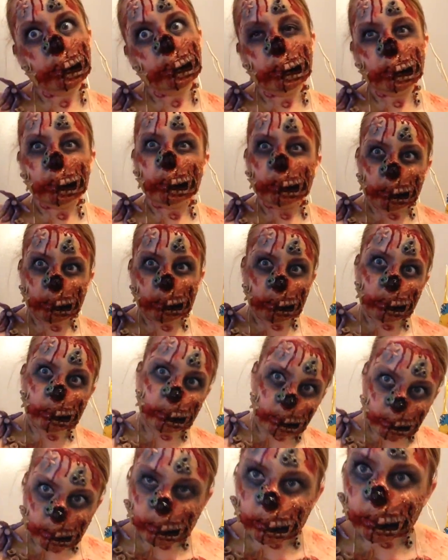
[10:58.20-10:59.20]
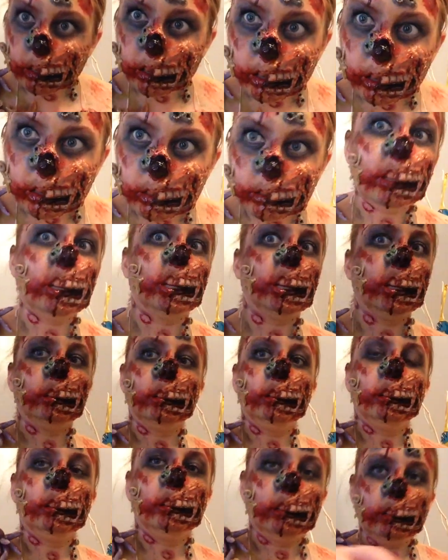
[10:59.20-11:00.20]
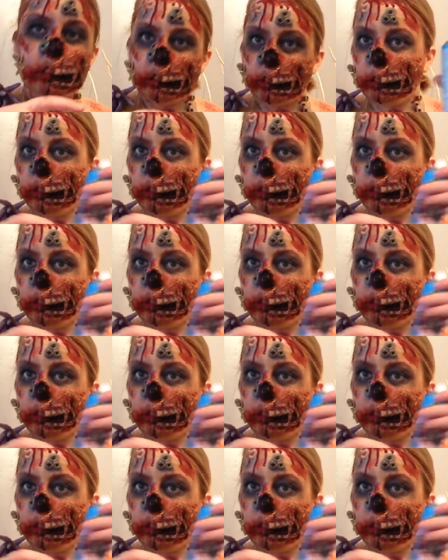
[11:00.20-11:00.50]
And then I spray painted my hair